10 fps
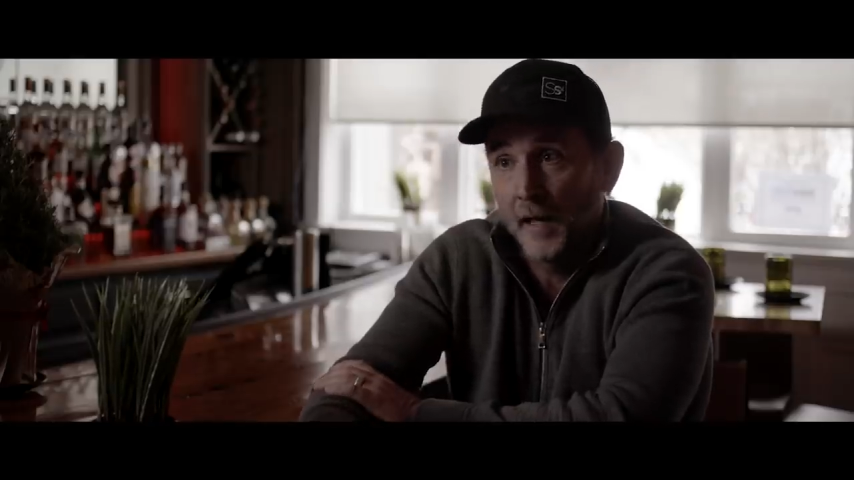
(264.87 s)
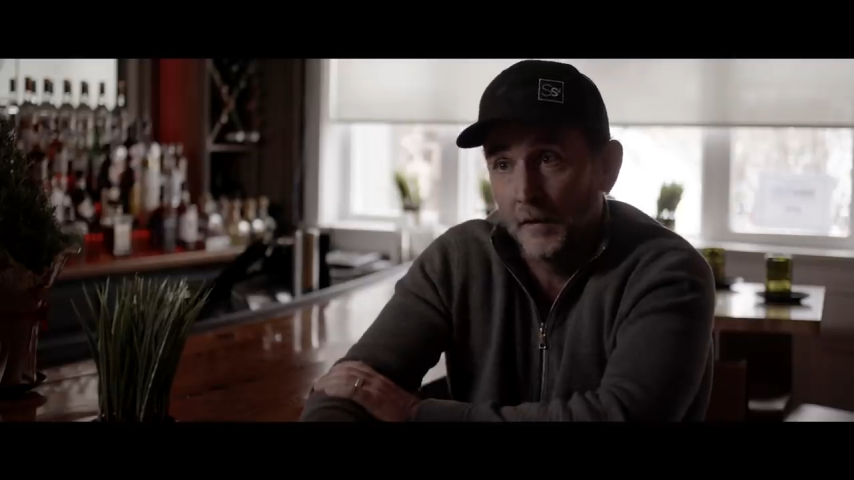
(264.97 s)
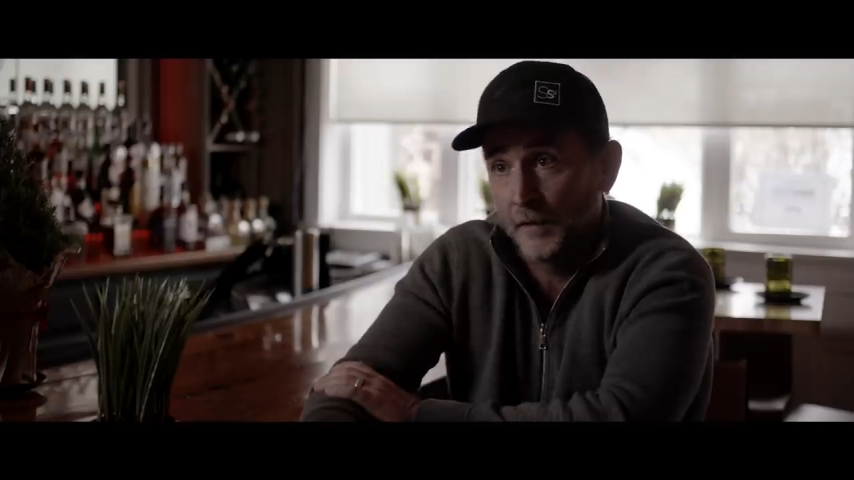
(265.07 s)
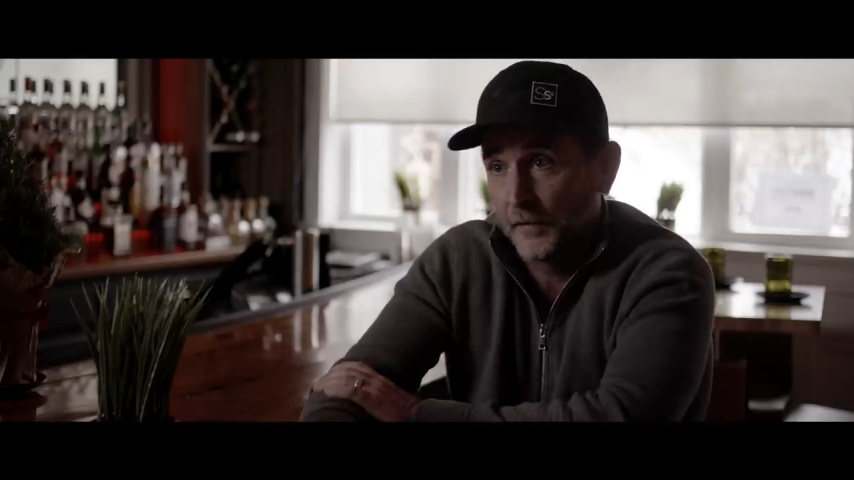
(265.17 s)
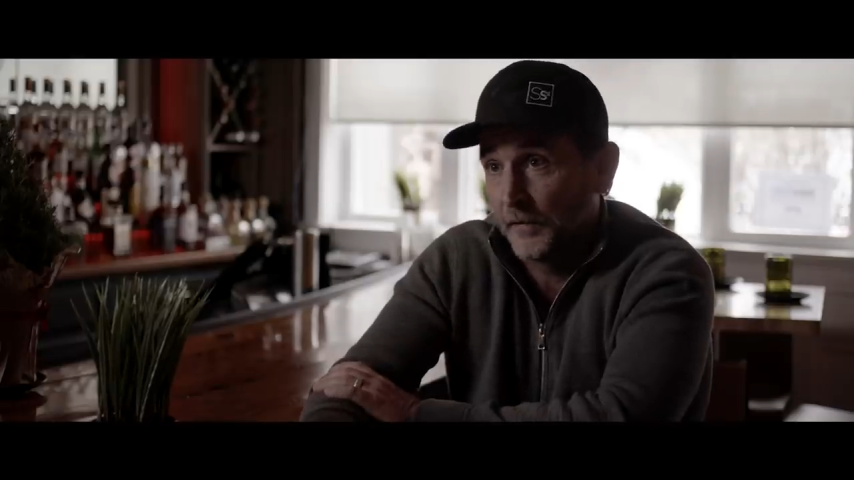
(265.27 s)

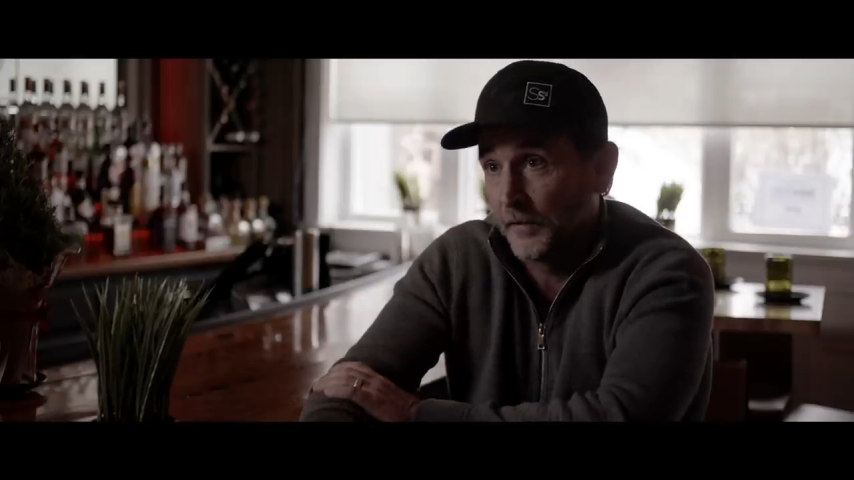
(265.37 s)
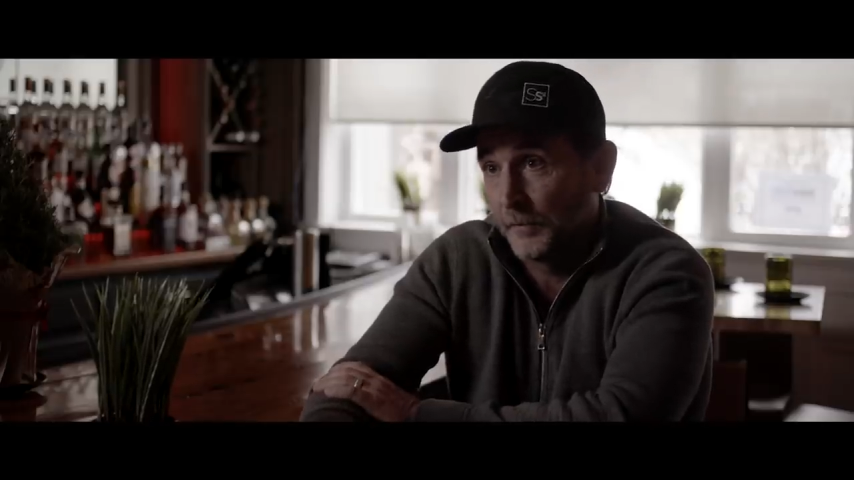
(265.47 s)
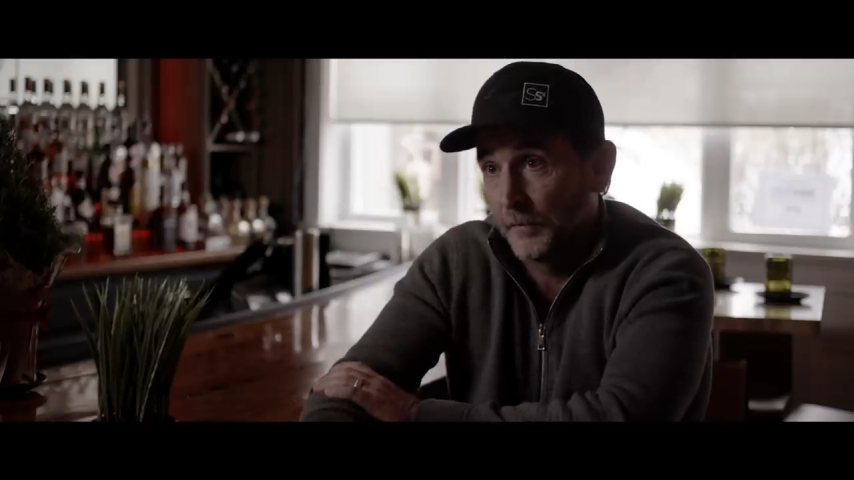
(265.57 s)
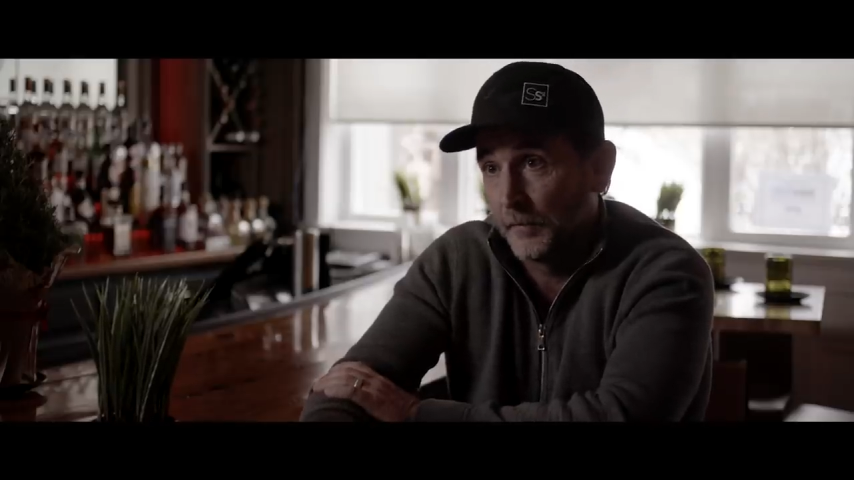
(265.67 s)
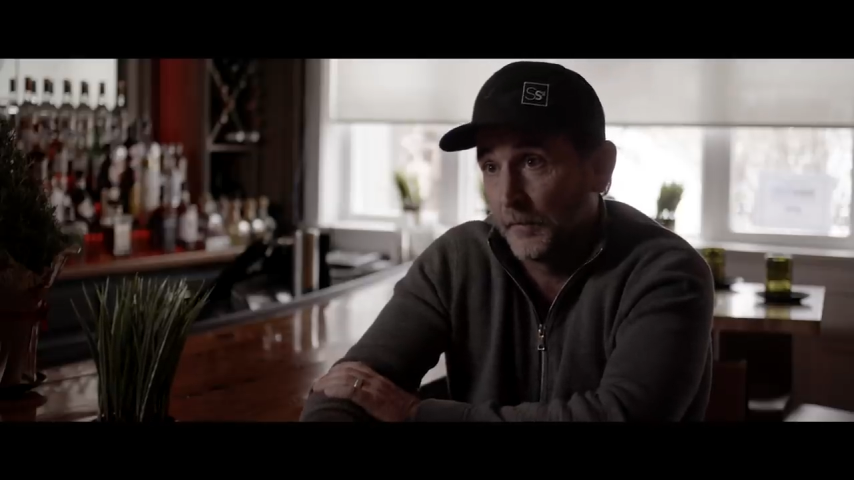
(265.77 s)
holiday
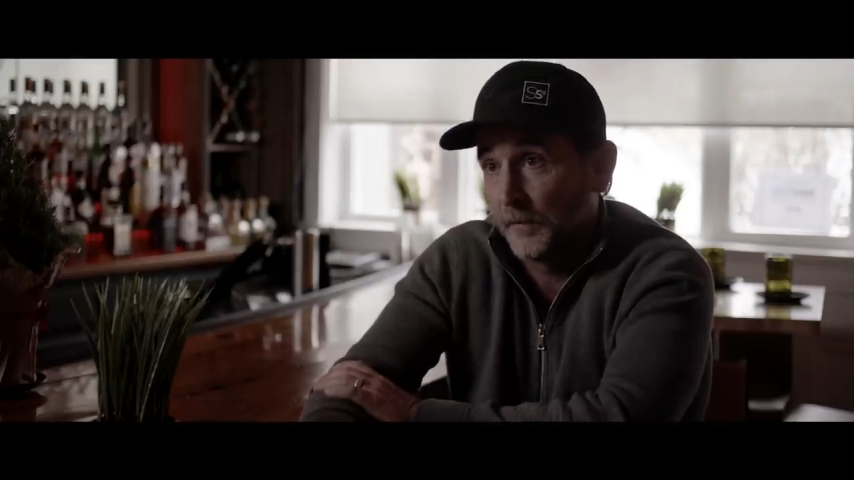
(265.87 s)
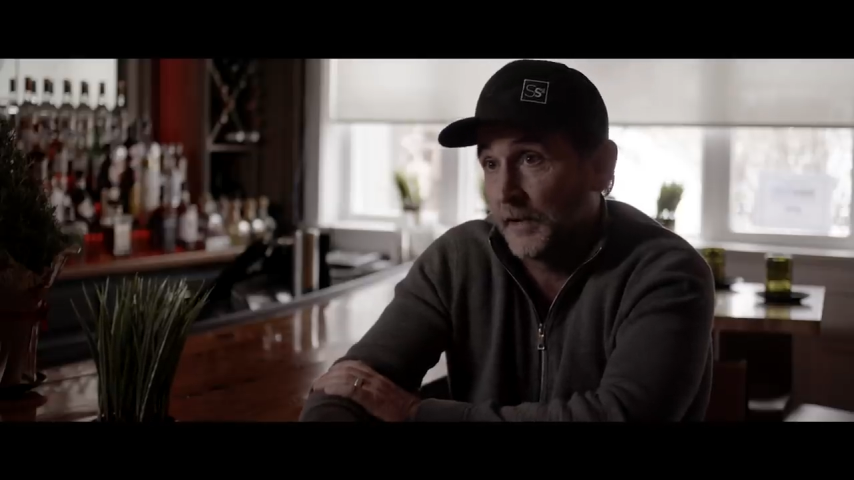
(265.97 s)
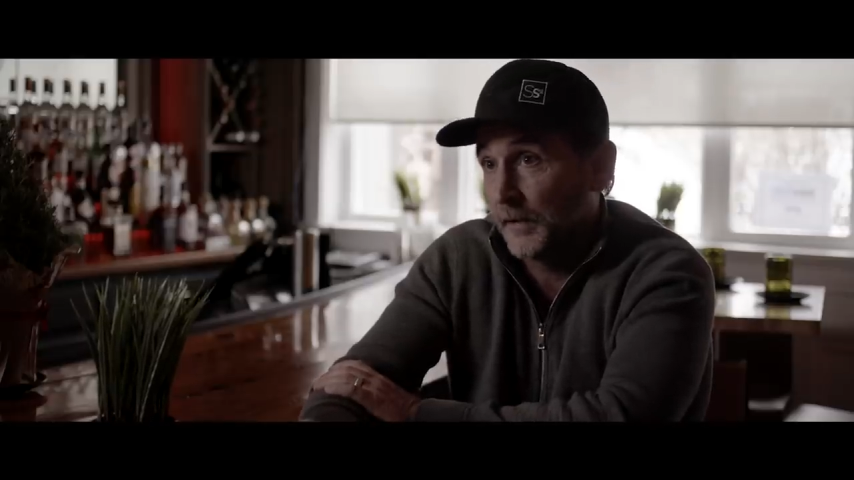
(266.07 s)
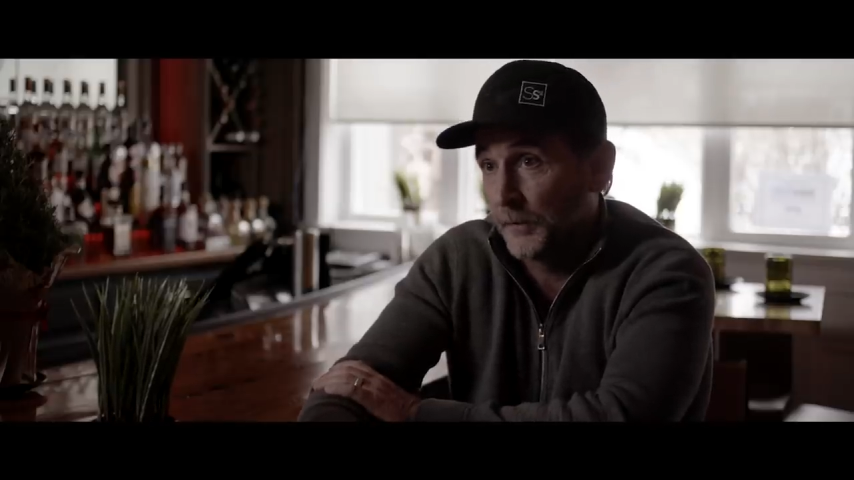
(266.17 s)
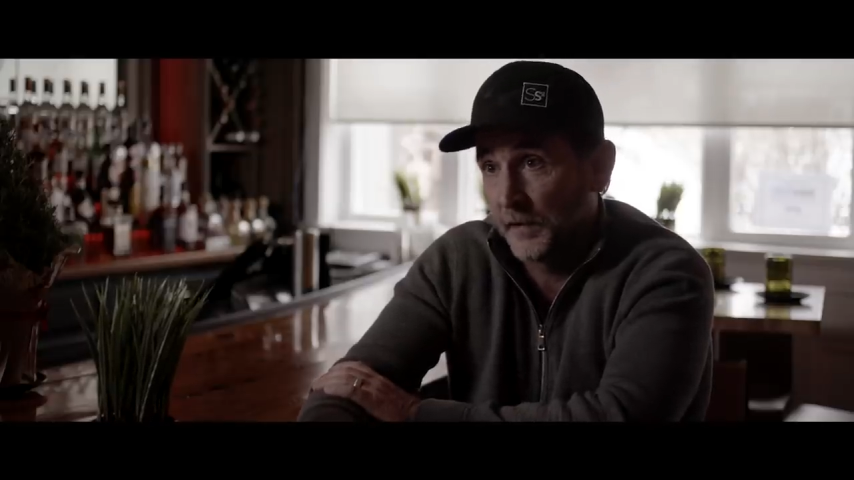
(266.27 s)
season
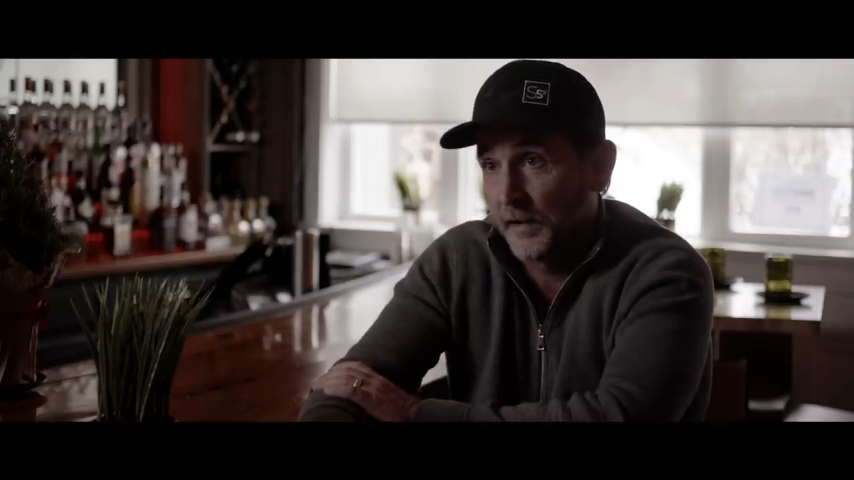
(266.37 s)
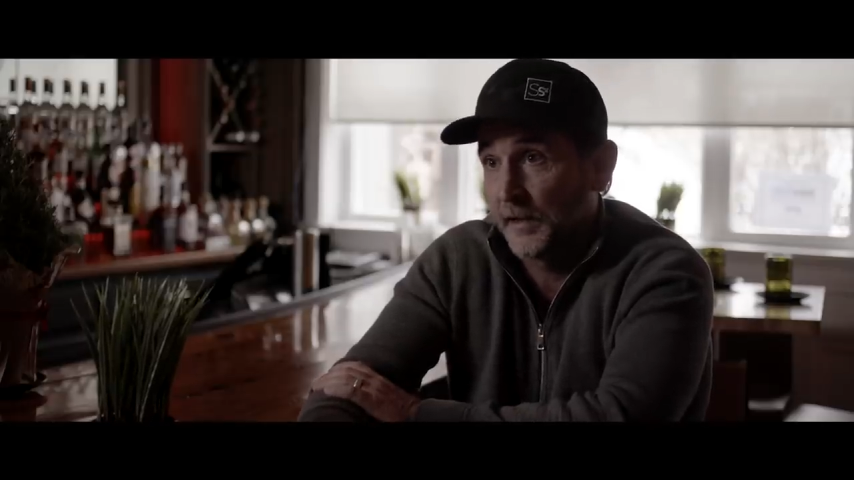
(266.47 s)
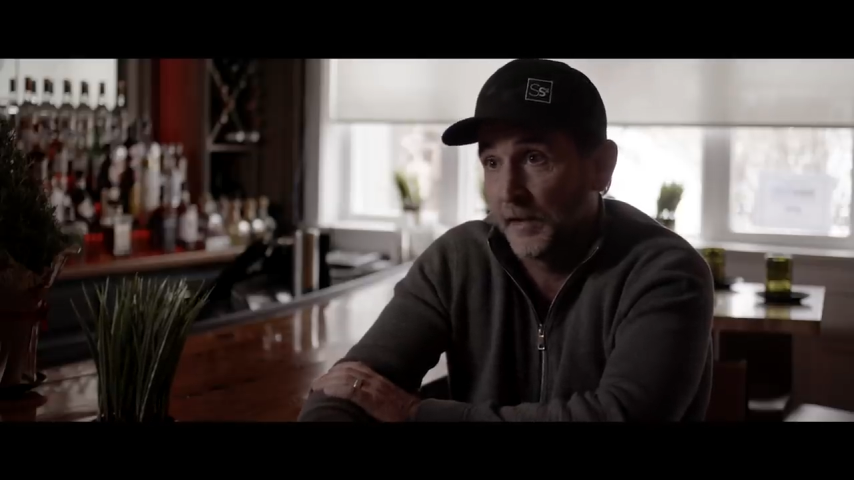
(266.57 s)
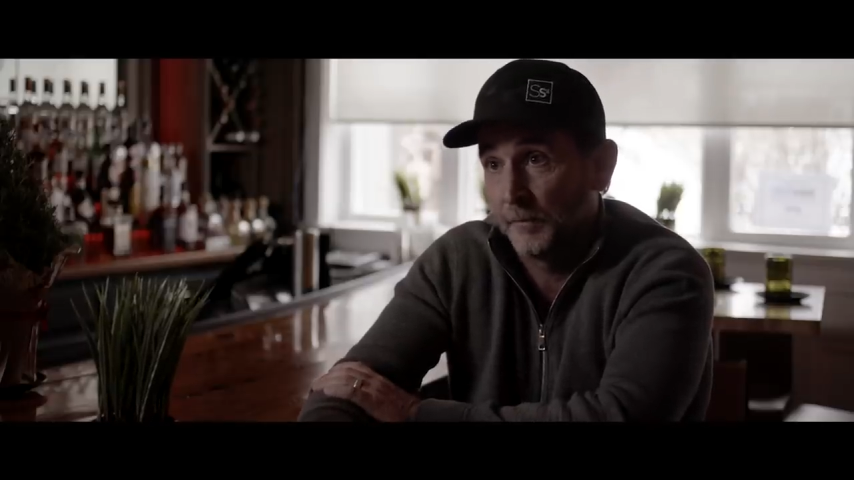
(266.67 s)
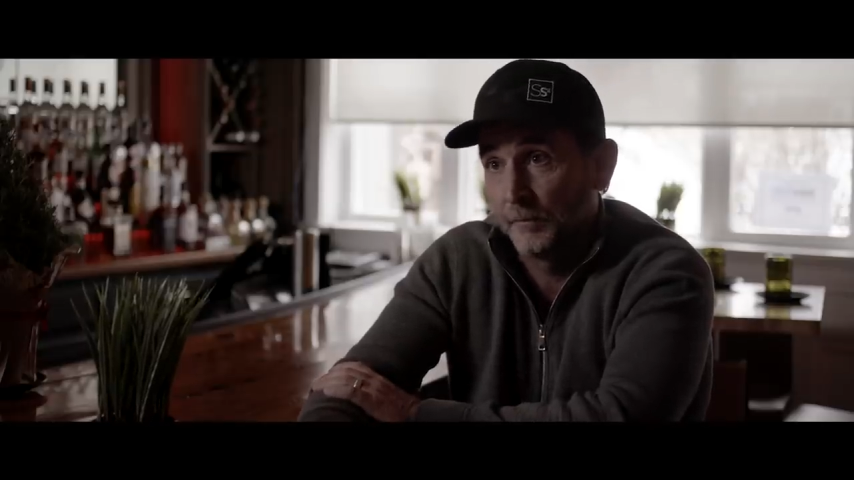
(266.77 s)
keeps you in the
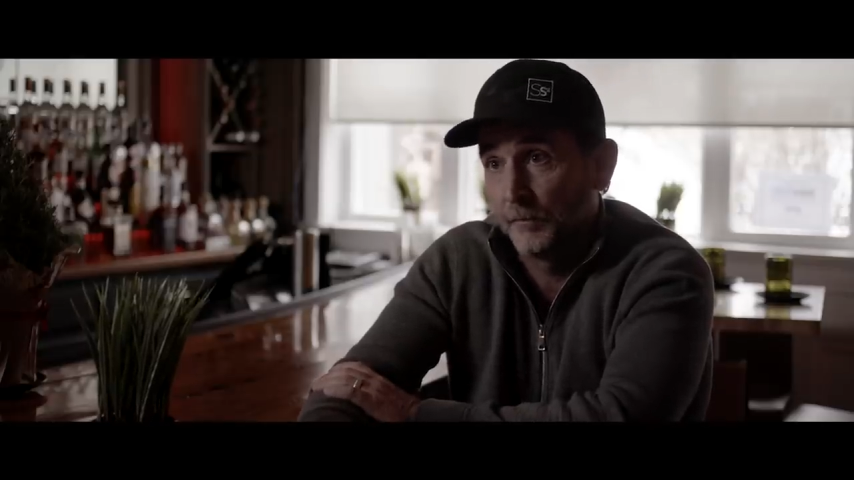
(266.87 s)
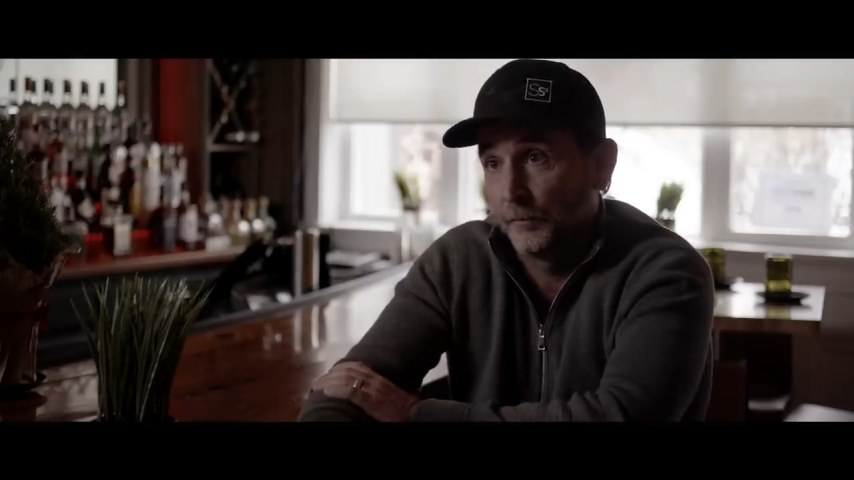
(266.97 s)
game